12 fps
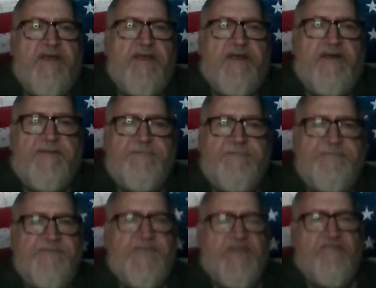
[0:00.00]
Um,
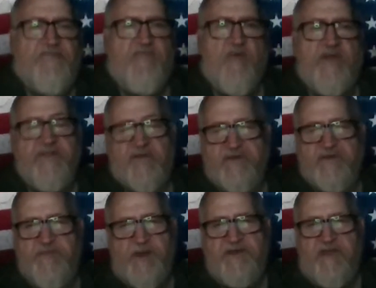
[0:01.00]
for one thing,
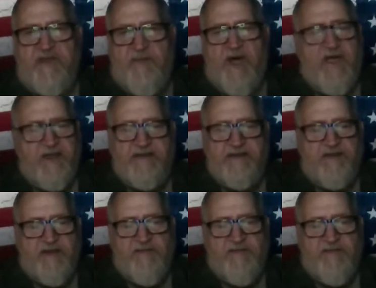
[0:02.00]
especially at my age,